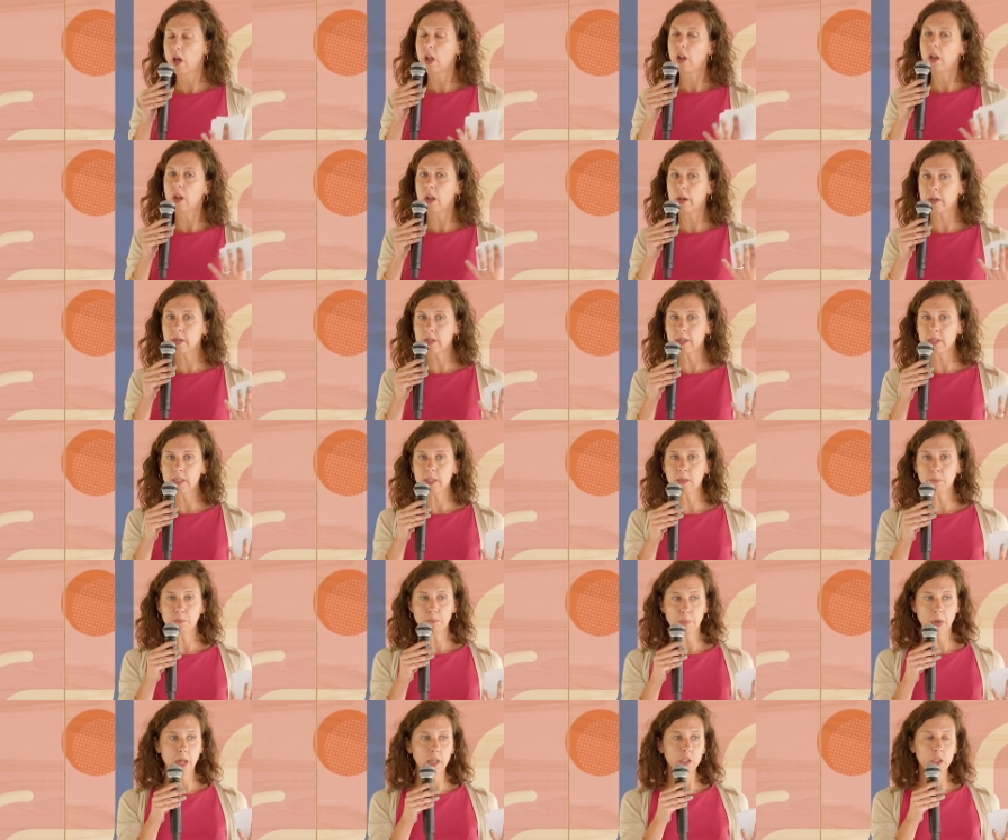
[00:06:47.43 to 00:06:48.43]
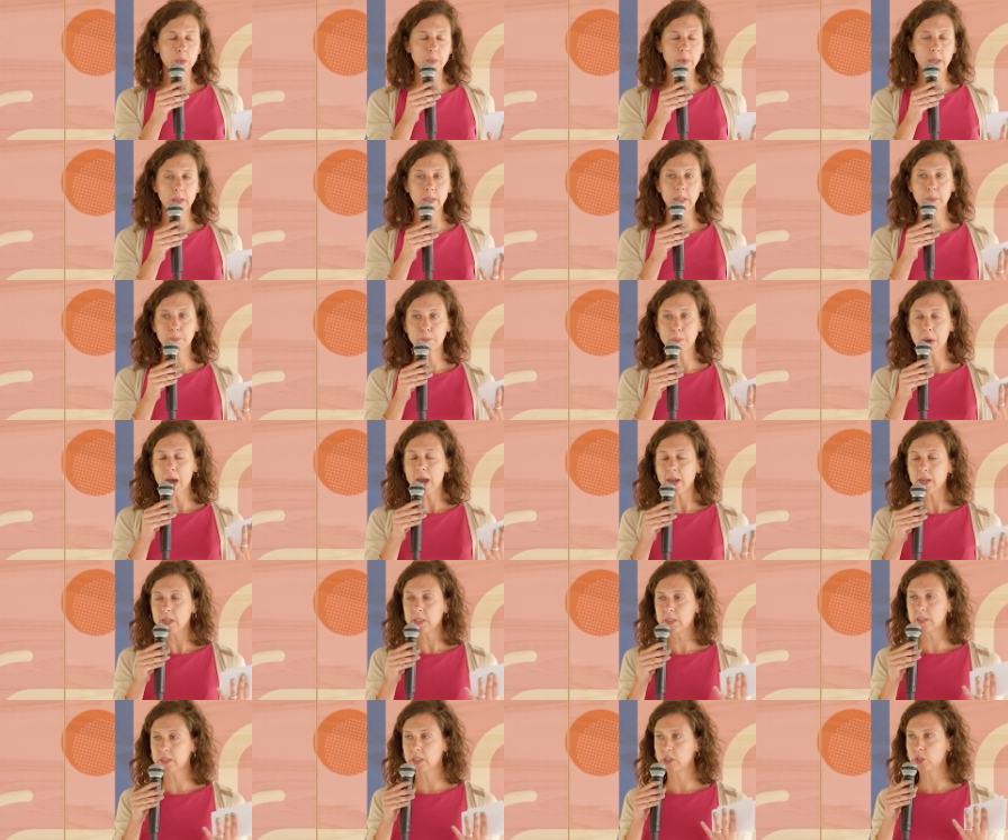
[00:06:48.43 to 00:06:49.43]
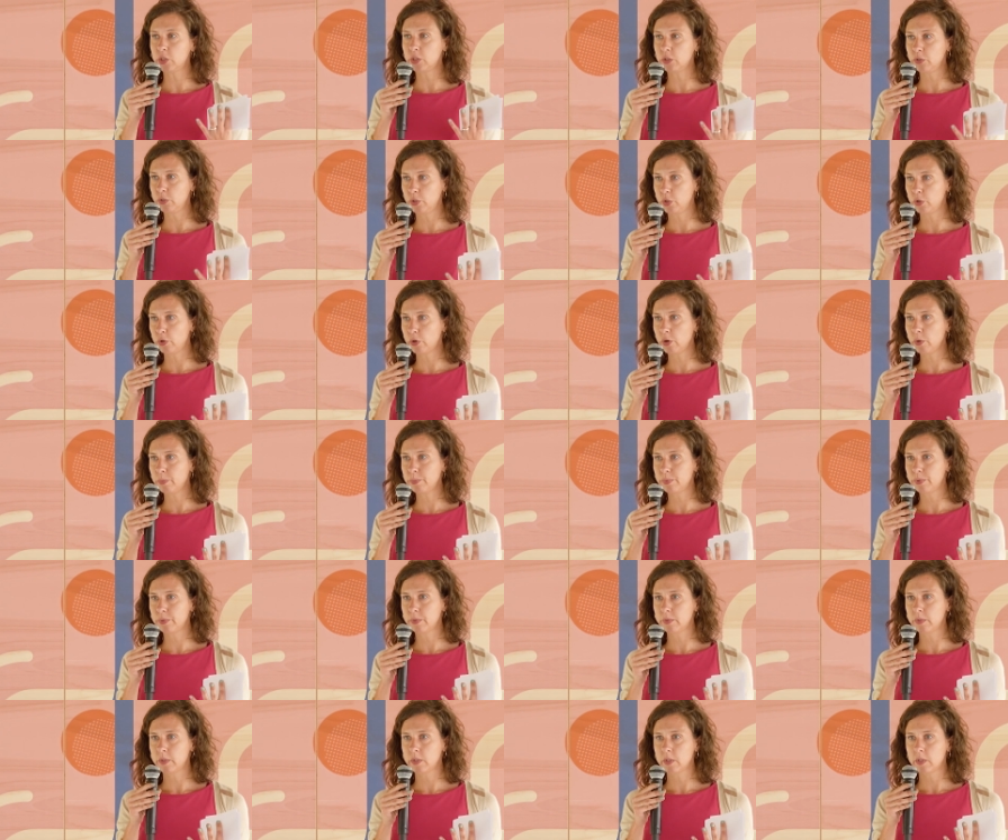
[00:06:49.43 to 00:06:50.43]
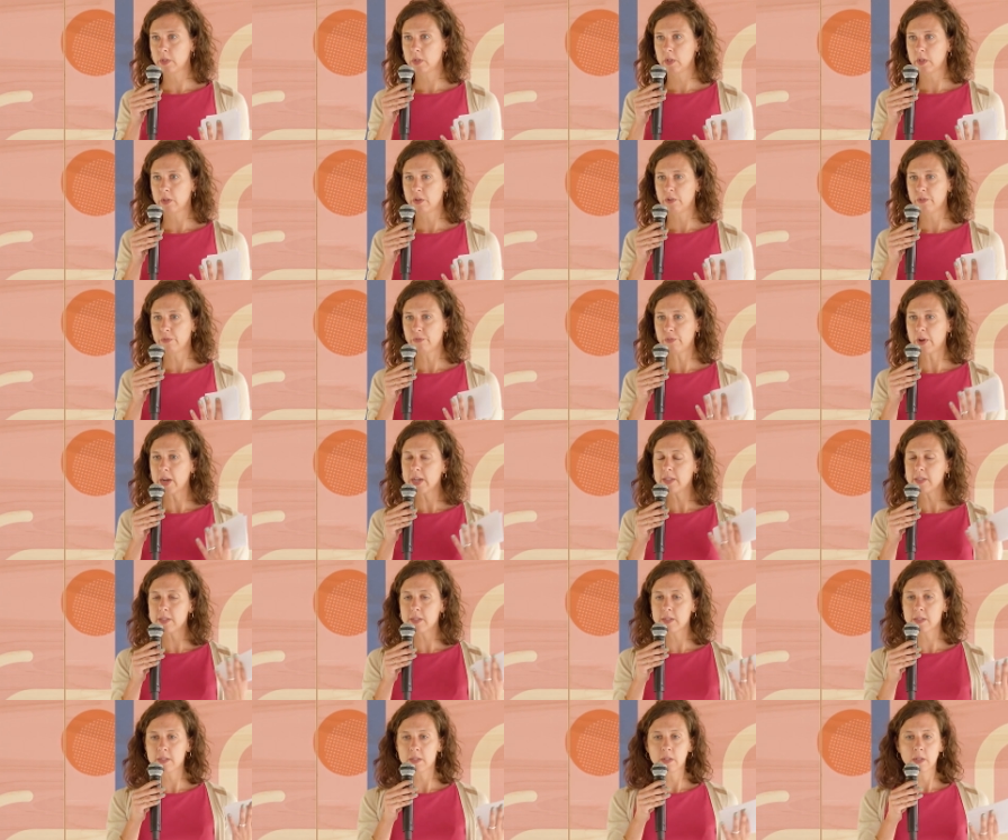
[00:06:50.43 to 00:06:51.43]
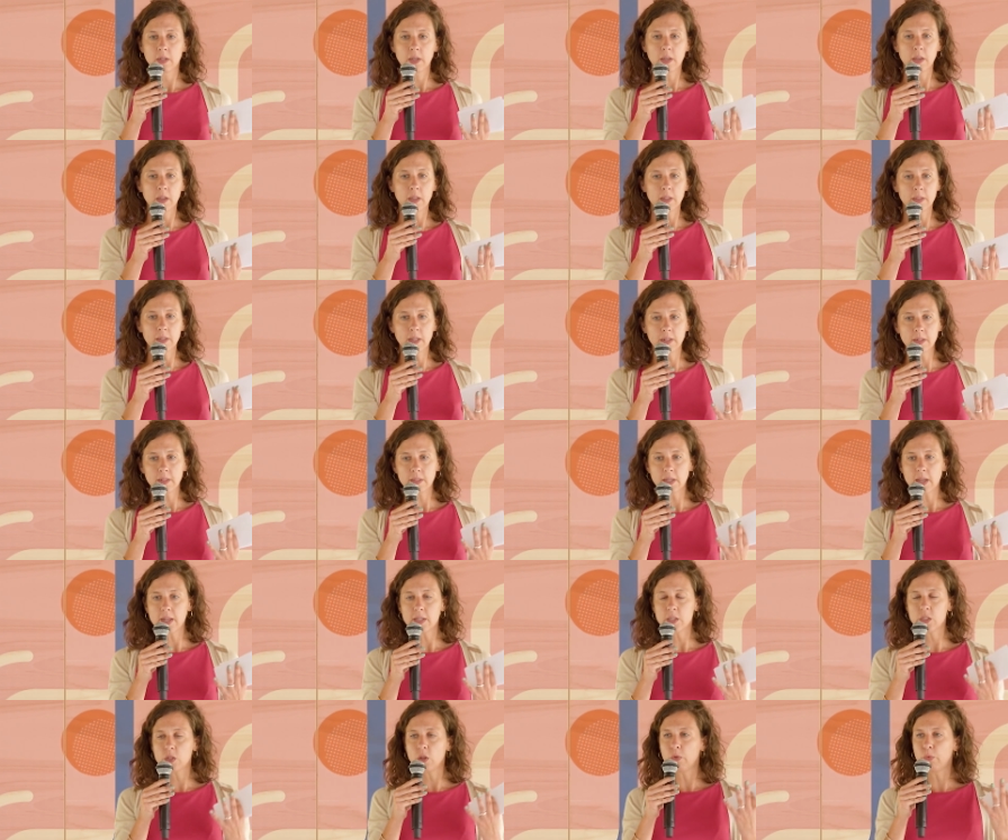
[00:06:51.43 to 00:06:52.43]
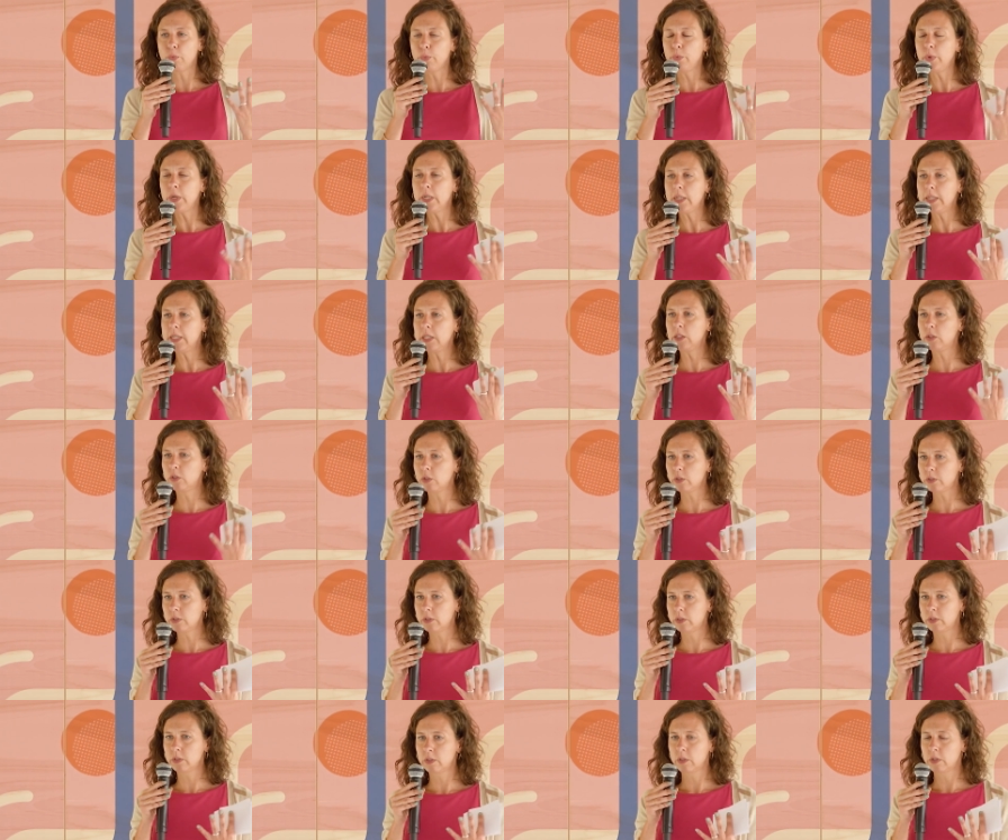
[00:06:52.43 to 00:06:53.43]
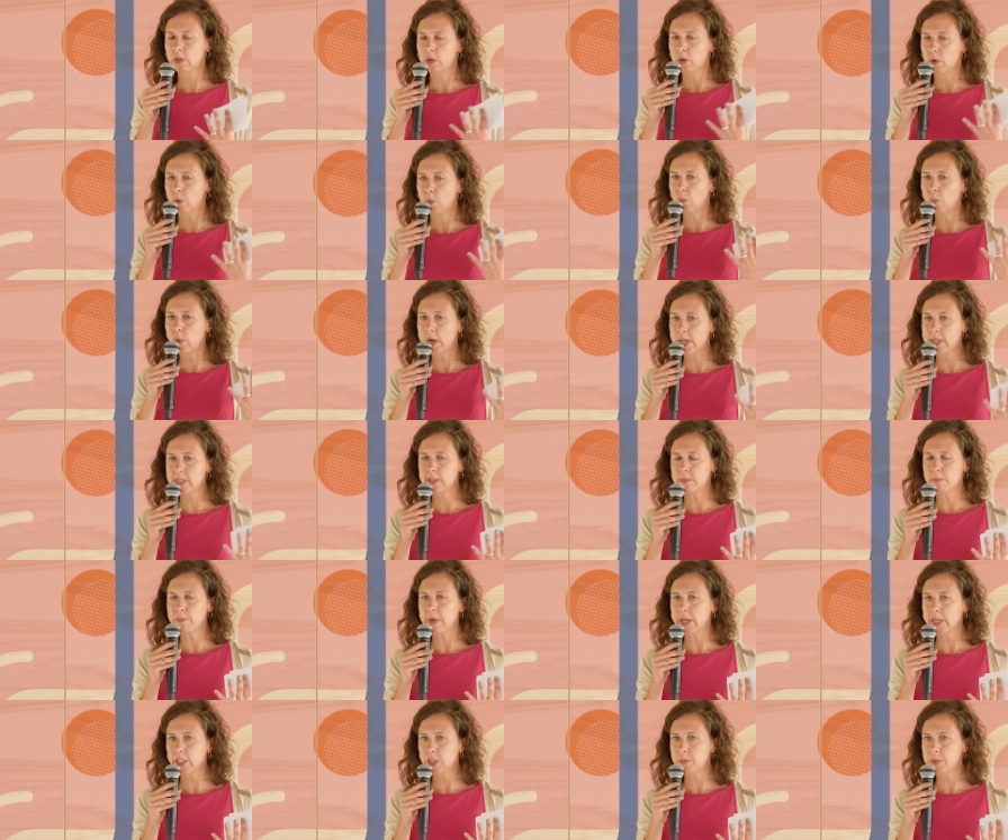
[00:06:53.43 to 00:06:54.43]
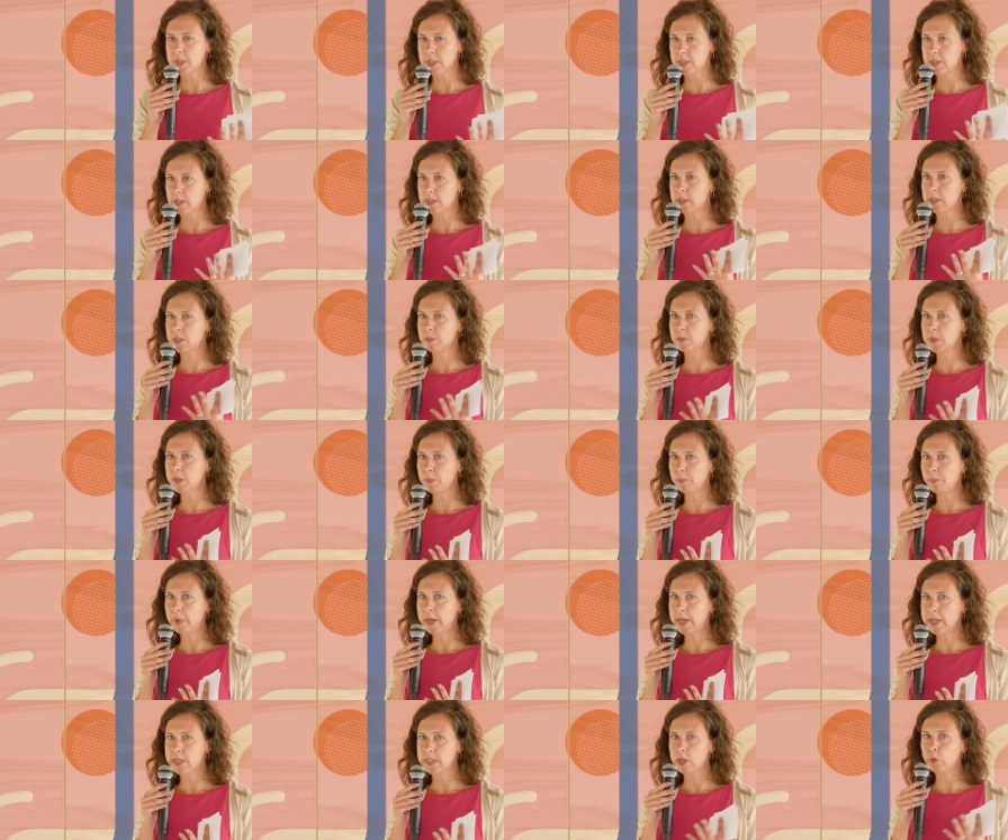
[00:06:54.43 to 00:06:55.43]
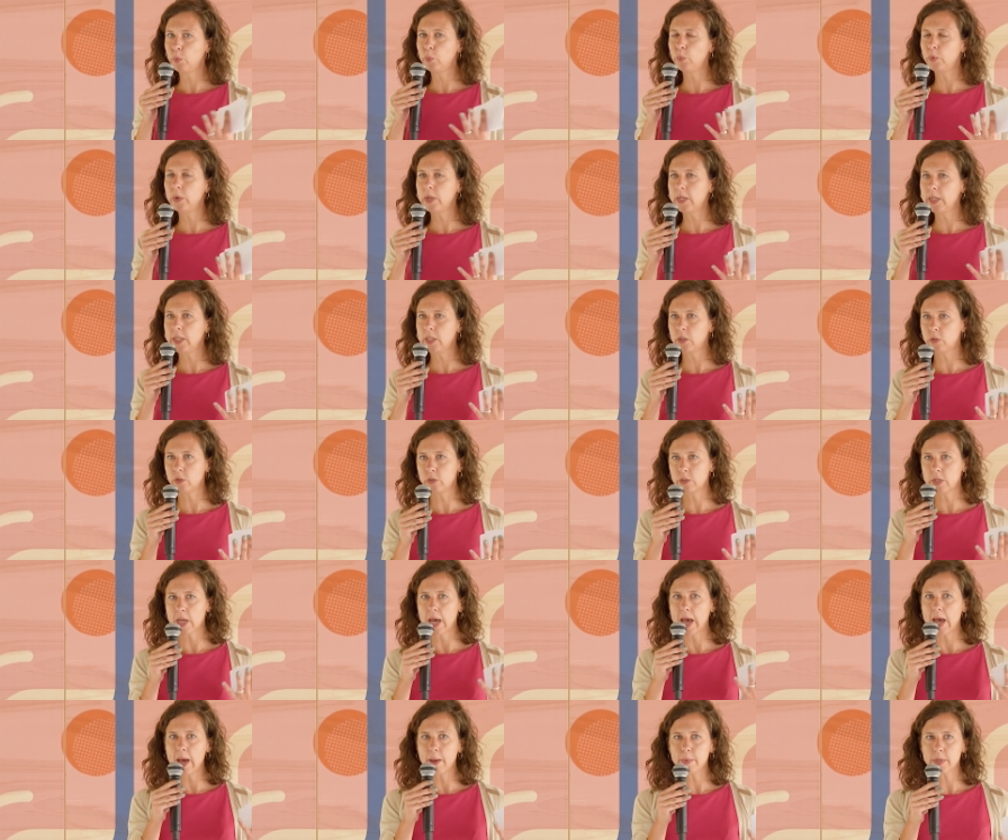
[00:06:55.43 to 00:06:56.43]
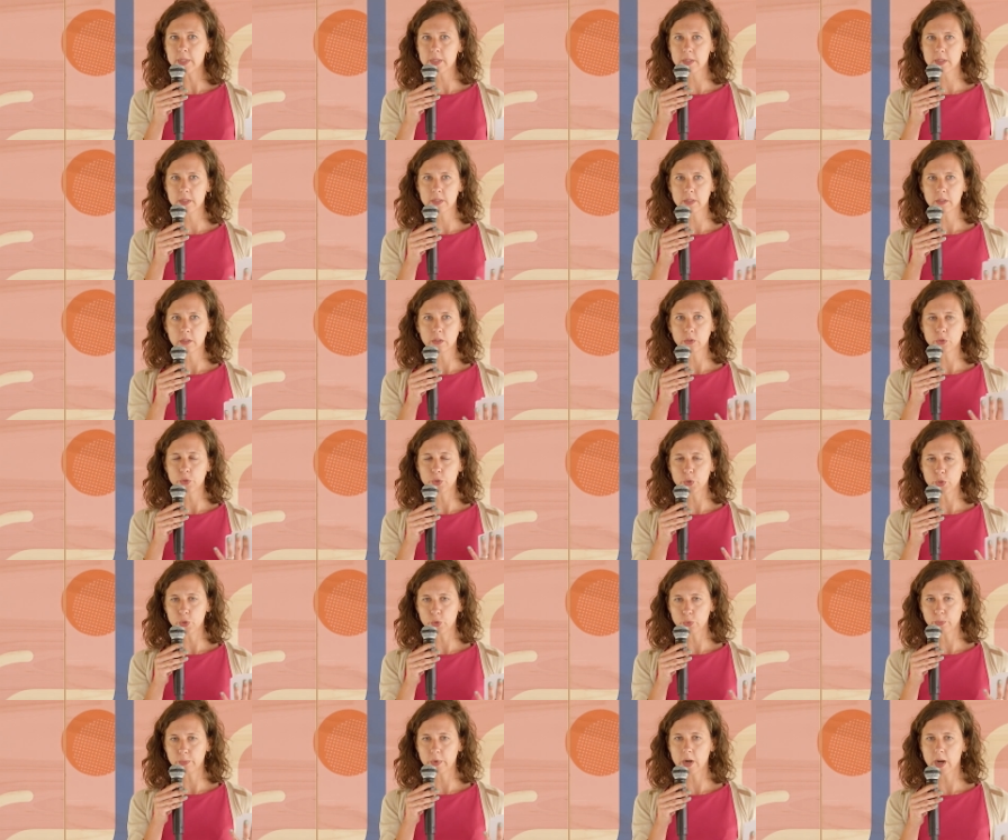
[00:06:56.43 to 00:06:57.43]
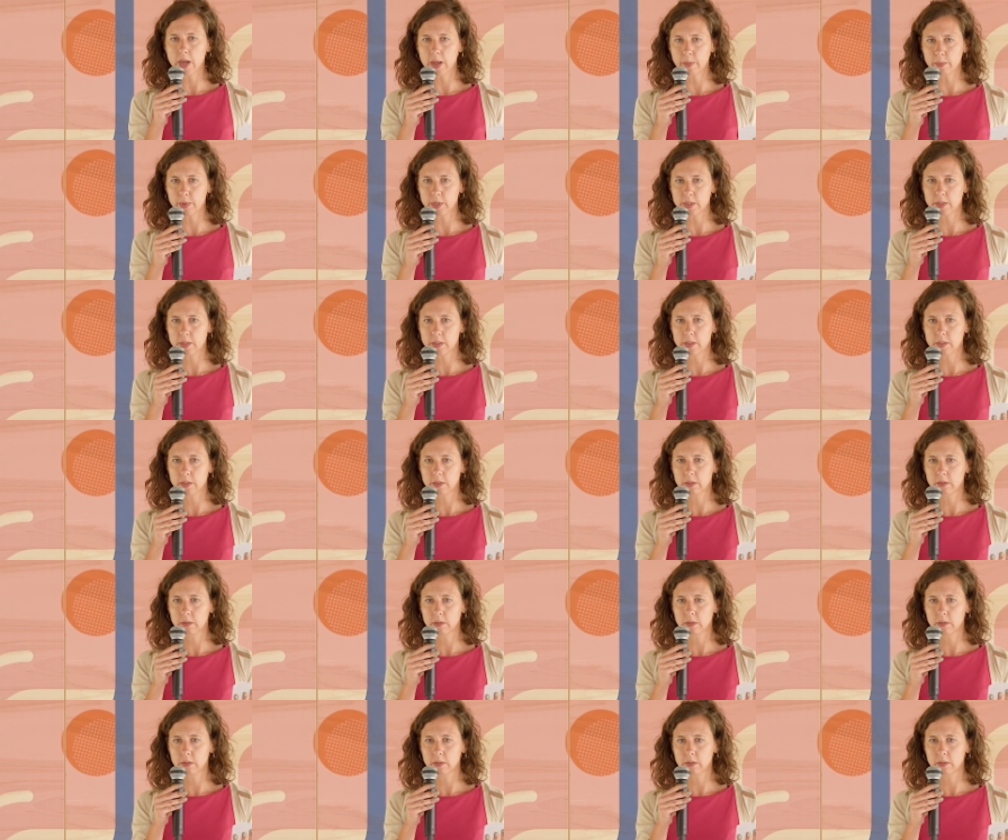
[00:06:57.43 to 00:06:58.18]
Luckily, Belgium, and by extension Europe, finds that it has really good waste management systems in place and really good habits, consumer habits.